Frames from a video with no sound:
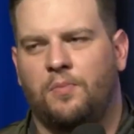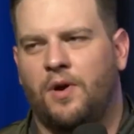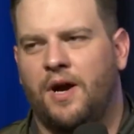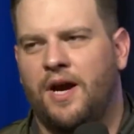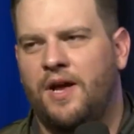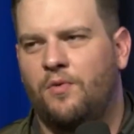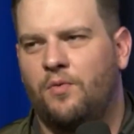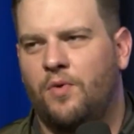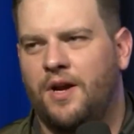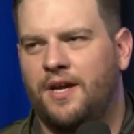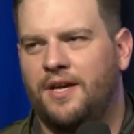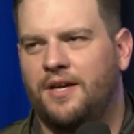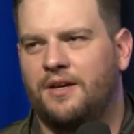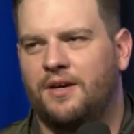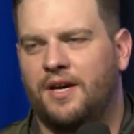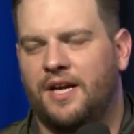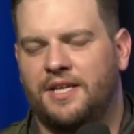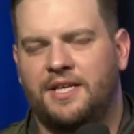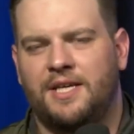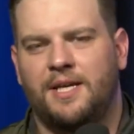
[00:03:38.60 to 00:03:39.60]
Brian, what
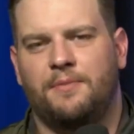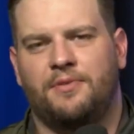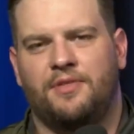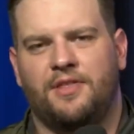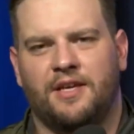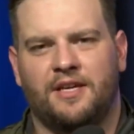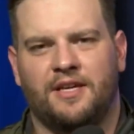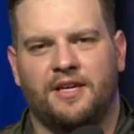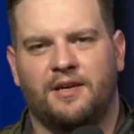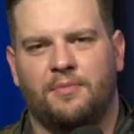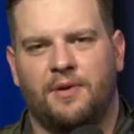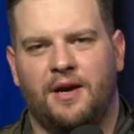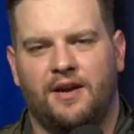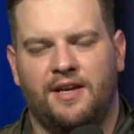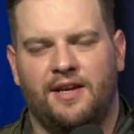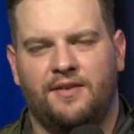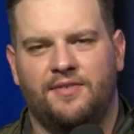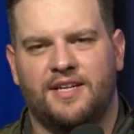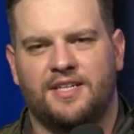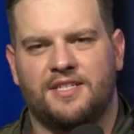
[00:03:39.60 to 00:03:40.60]
I keep thinking
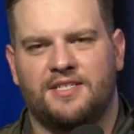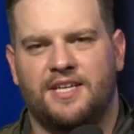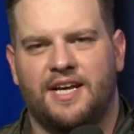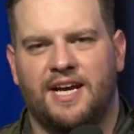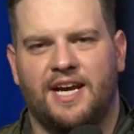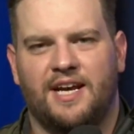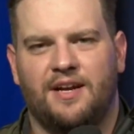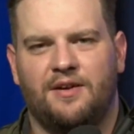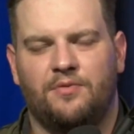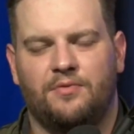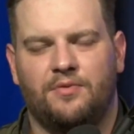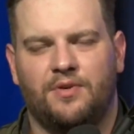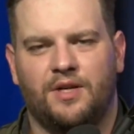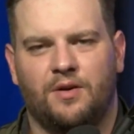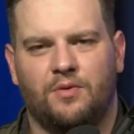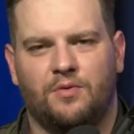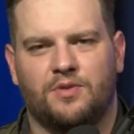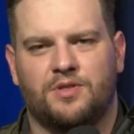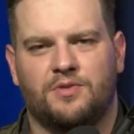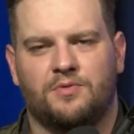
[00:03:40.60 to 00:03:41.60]
about, even as Dan,
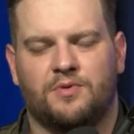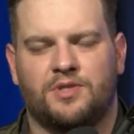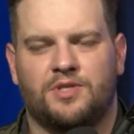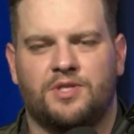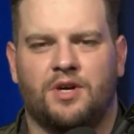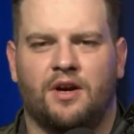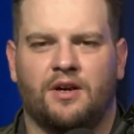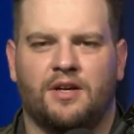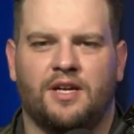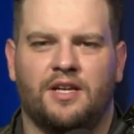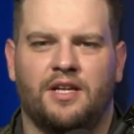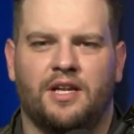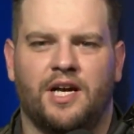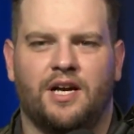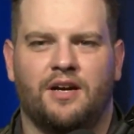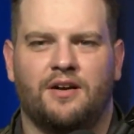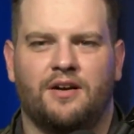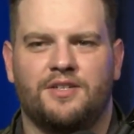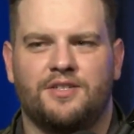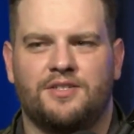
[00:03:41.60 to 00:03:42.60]
was talking
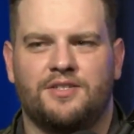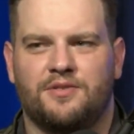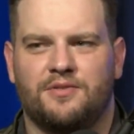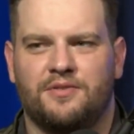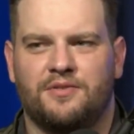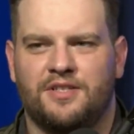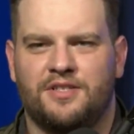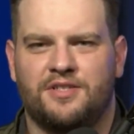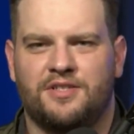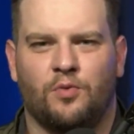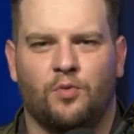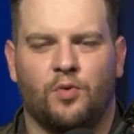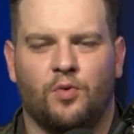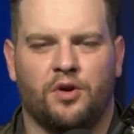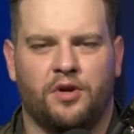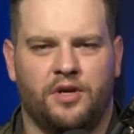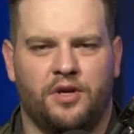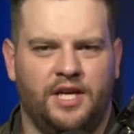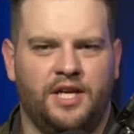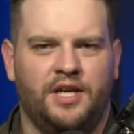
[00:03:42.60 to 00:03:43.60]
there, is the
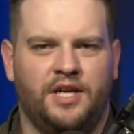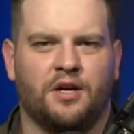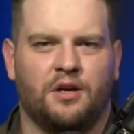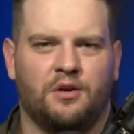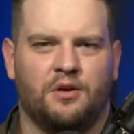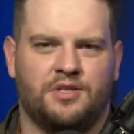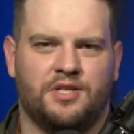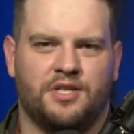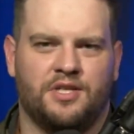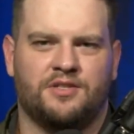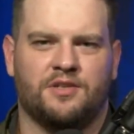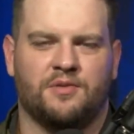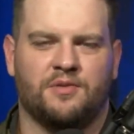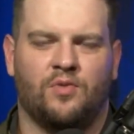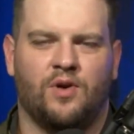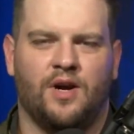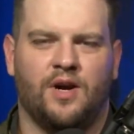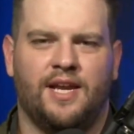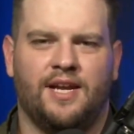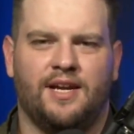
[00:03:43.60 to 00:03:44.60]
word
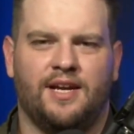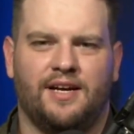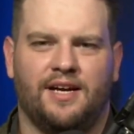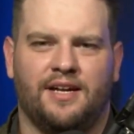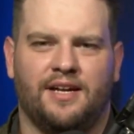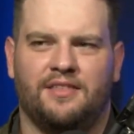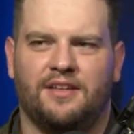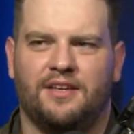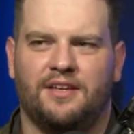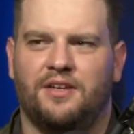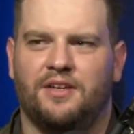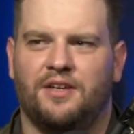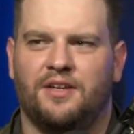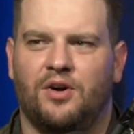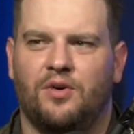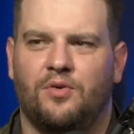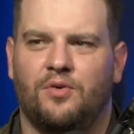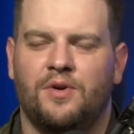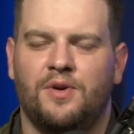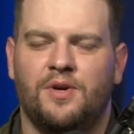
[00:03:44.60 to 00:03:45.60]
ecosystem, right? I think,
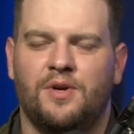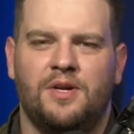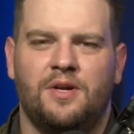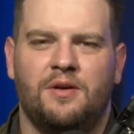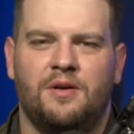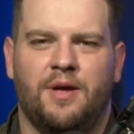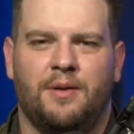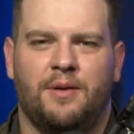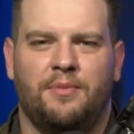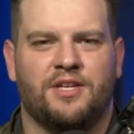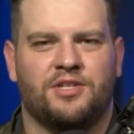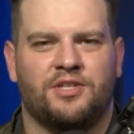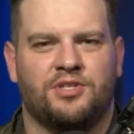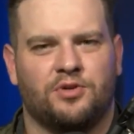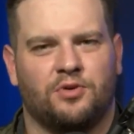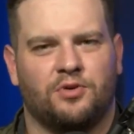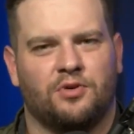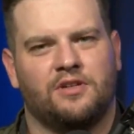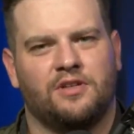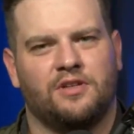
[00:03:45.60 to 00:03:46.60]
maybe
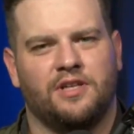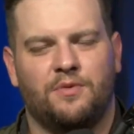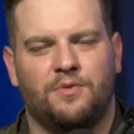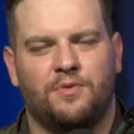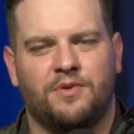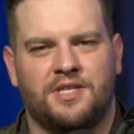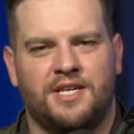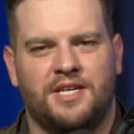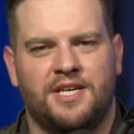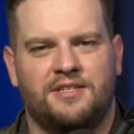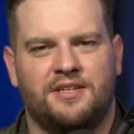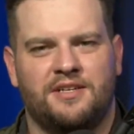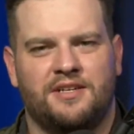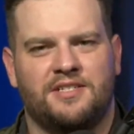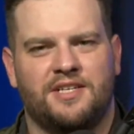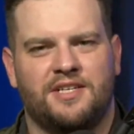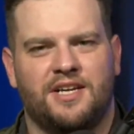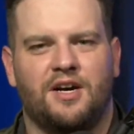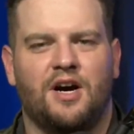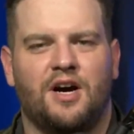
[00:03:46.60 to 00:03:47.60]
historically it was easy to
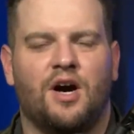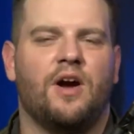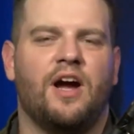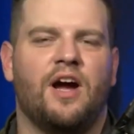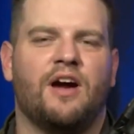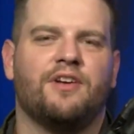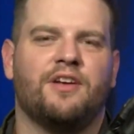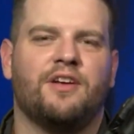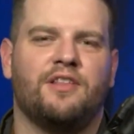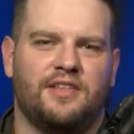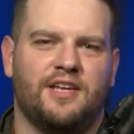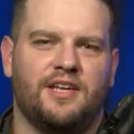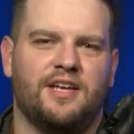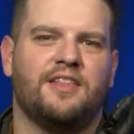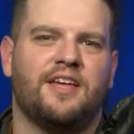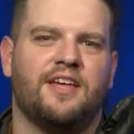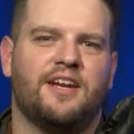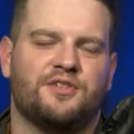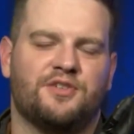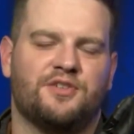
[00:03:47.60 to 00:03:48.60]
say, oh,
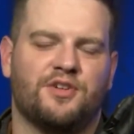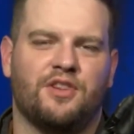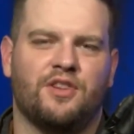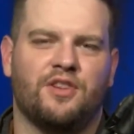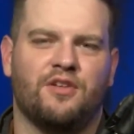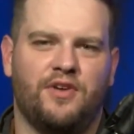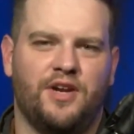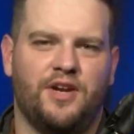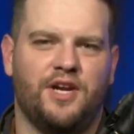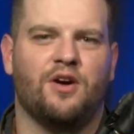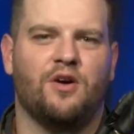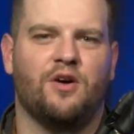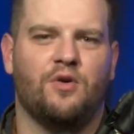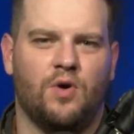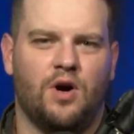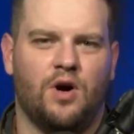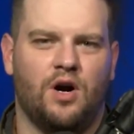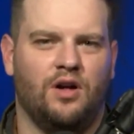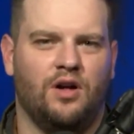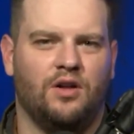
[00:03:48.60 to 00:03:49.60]
everything that is on the video
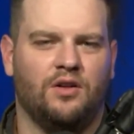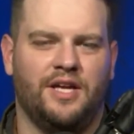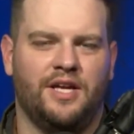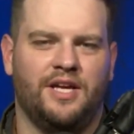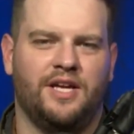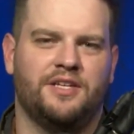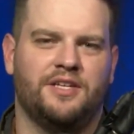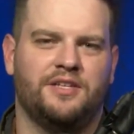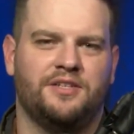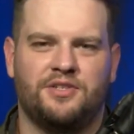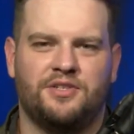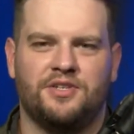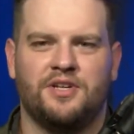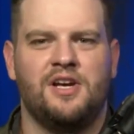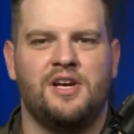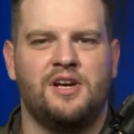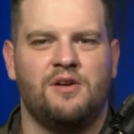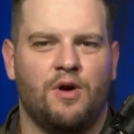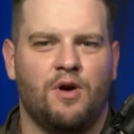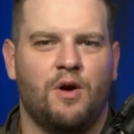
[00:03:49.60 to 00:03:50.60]
wall is
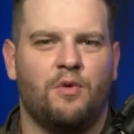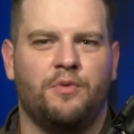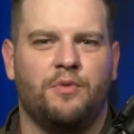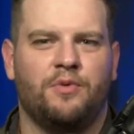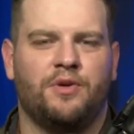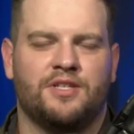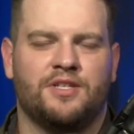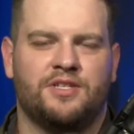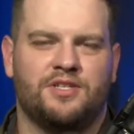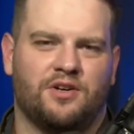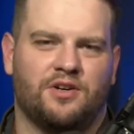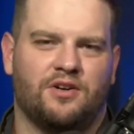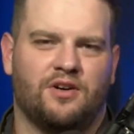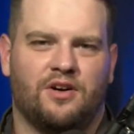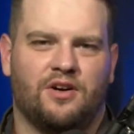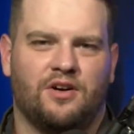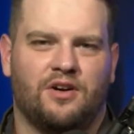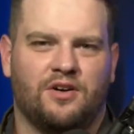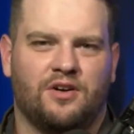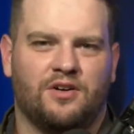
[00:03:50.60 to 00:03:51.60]
what we would consider
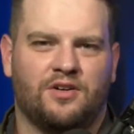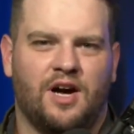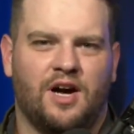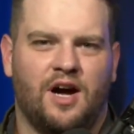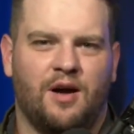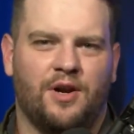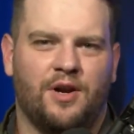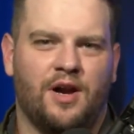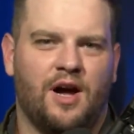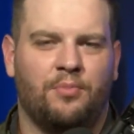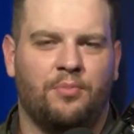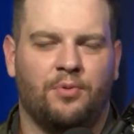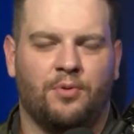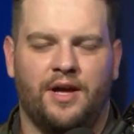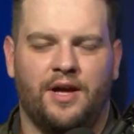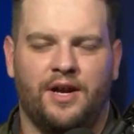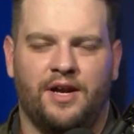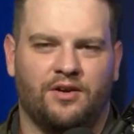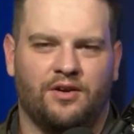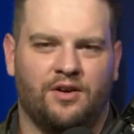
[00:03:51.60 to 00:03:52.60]
our common
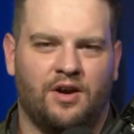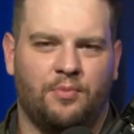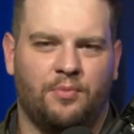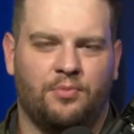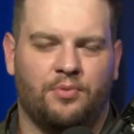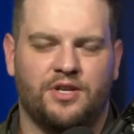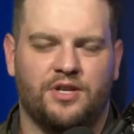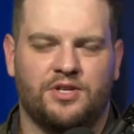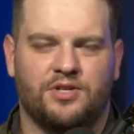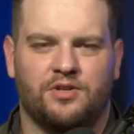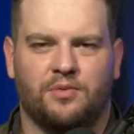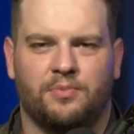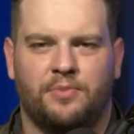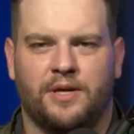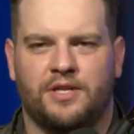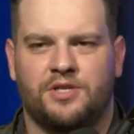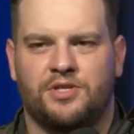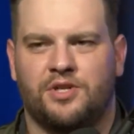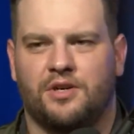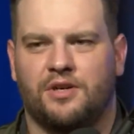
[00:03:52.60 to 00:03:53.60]
operating or operational
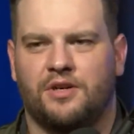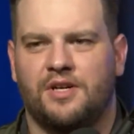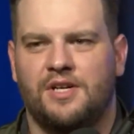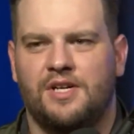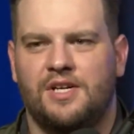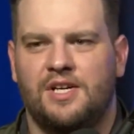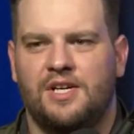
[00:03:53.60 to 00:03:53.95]
picture.